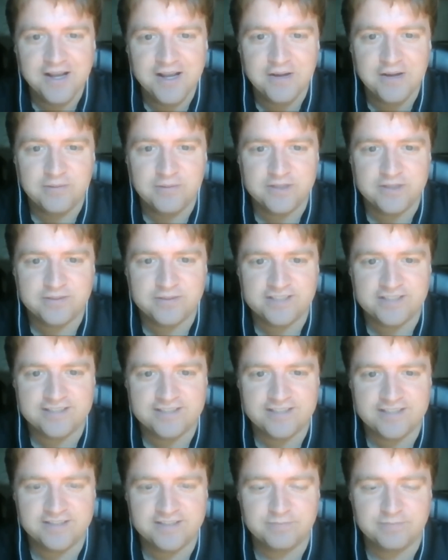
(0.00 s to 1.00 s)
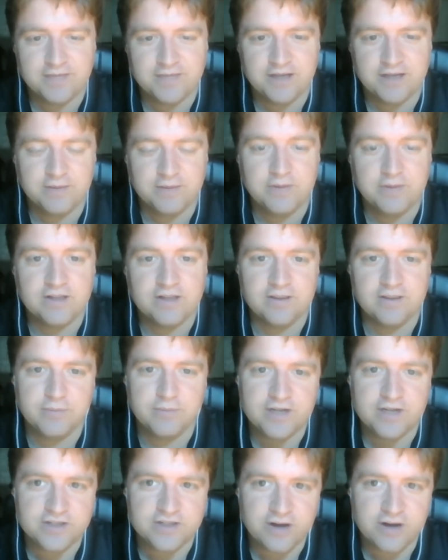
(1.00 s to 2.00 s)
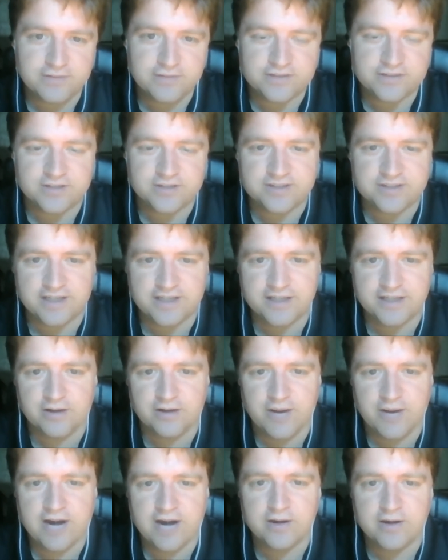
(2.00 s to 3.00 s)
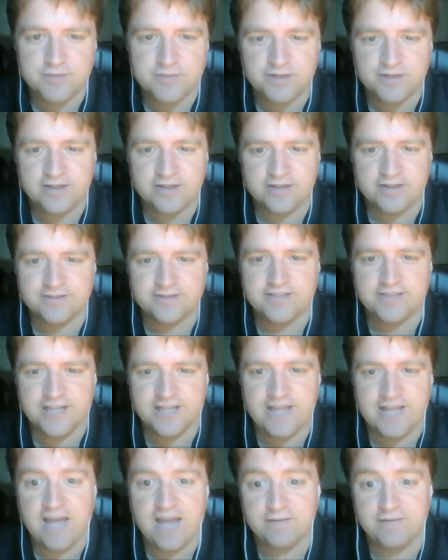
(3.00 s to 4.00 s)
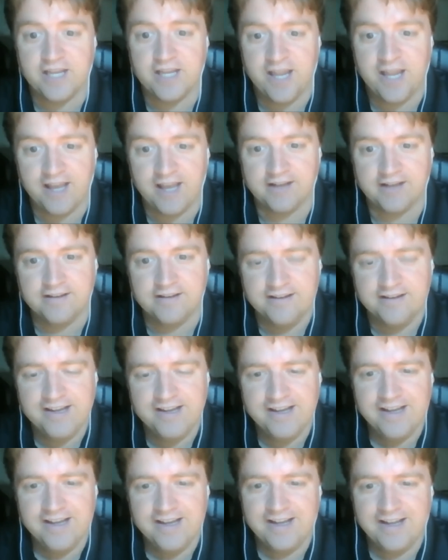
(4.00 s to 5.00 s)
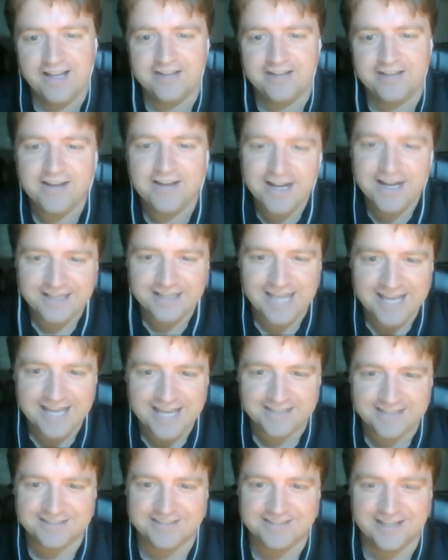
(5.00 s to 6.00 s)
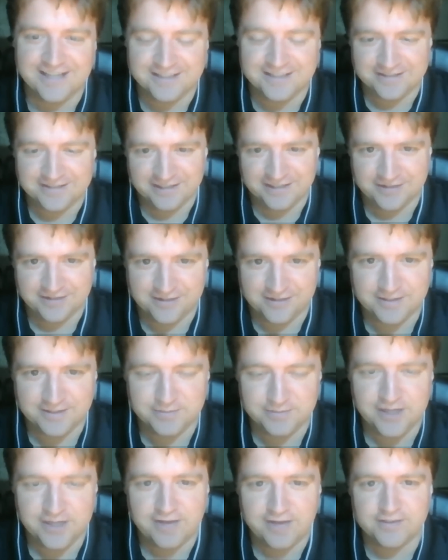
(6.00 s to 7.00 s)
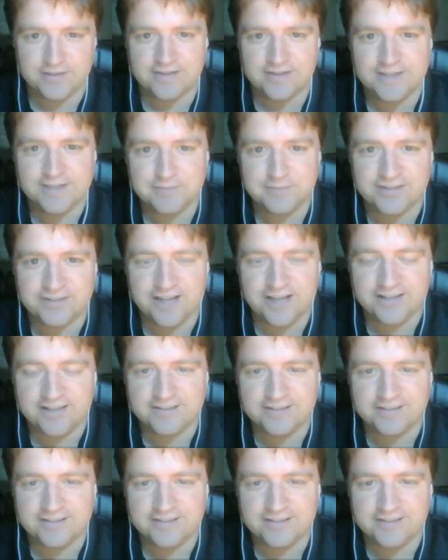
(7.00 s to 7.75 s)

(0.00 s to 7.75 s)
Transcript: which was, he said, the British officer said, you know, Arabs only understand the heavy hand. And Don Kagan said, in the clip, you have the clip, says,